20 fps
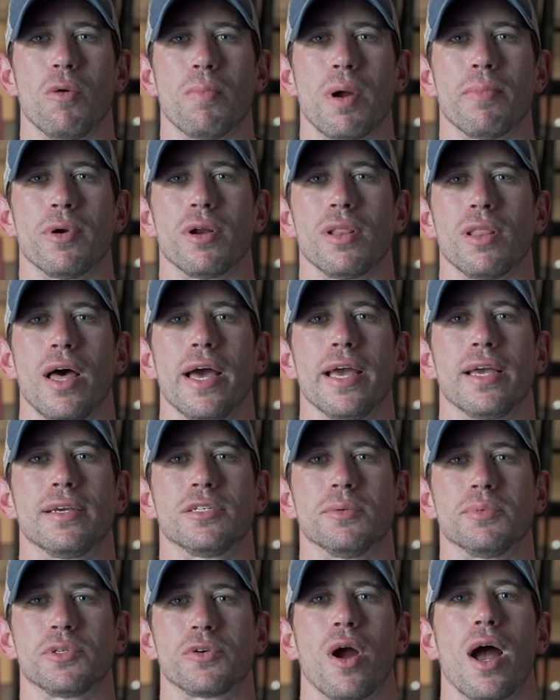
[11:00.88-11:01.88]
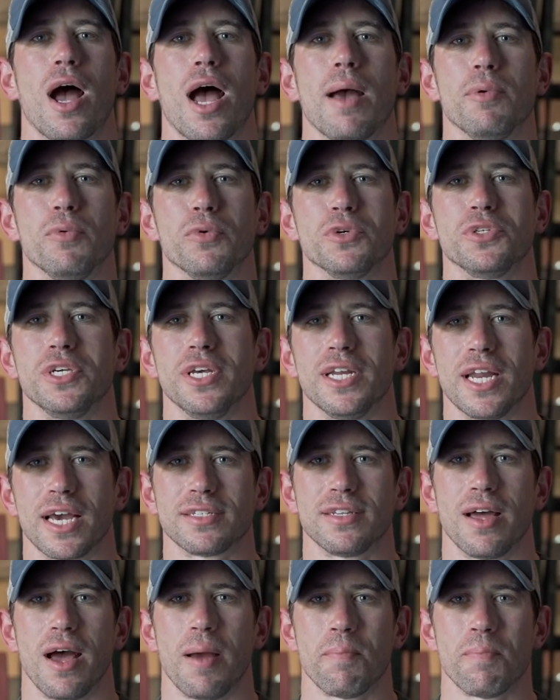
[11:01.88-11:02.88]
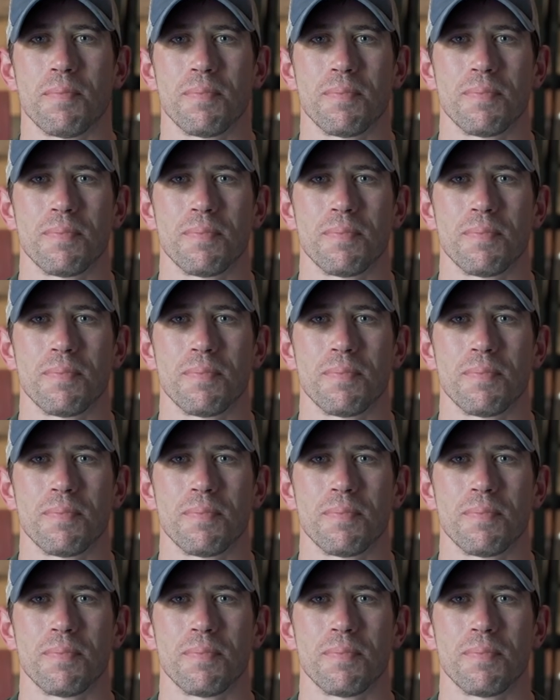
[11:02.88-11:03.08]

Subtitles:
Remember to like, subscribe, and we'll see you next time.